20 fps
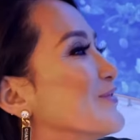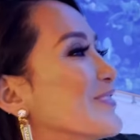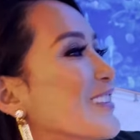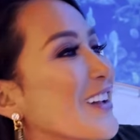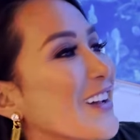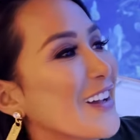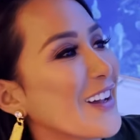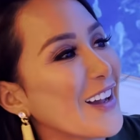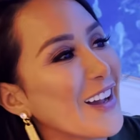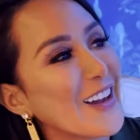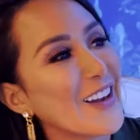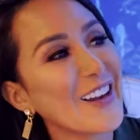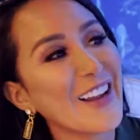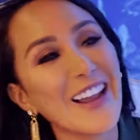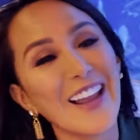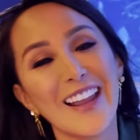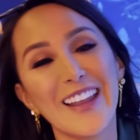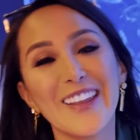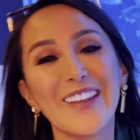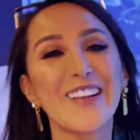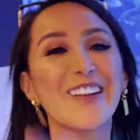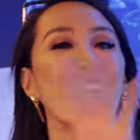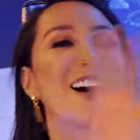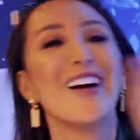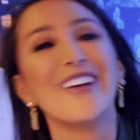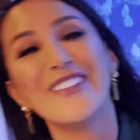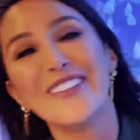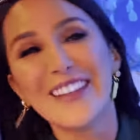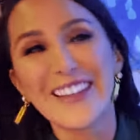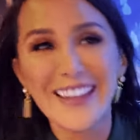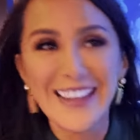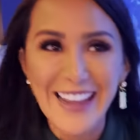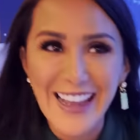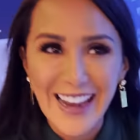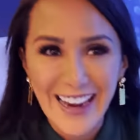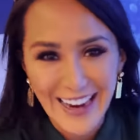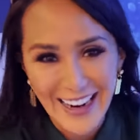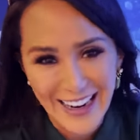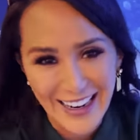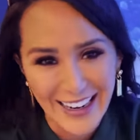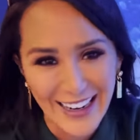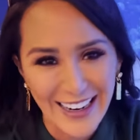I know San Diego okay, doesn't have that.